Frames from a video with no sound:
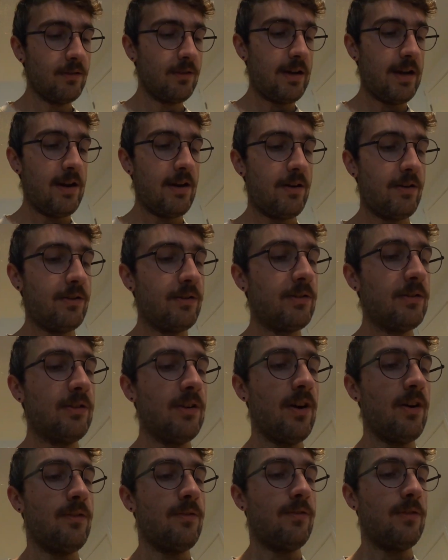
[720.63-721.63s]
layers
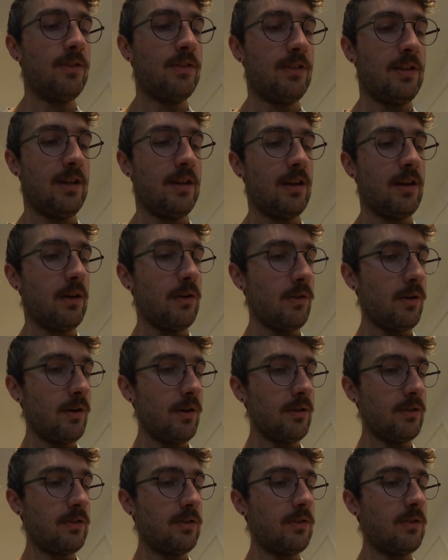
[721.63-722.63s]
of the skin
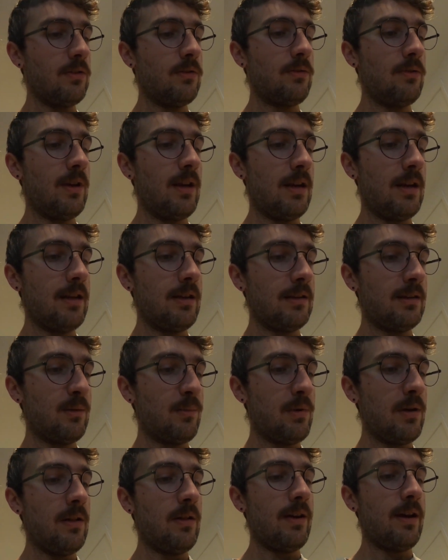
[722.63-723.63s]
color to get it to
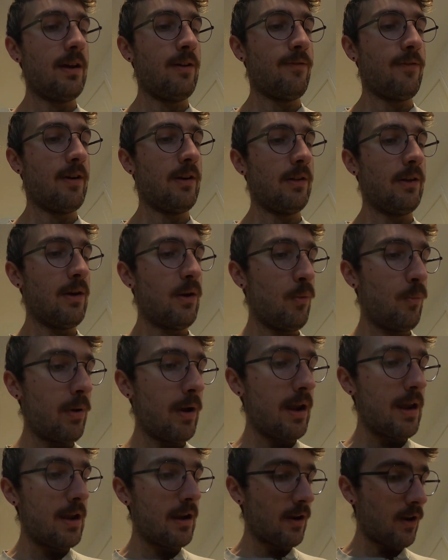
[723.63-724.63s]
be like fairly
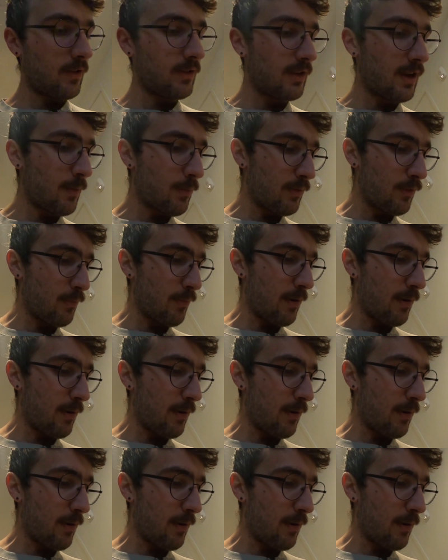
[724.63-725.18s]
opaque on top of the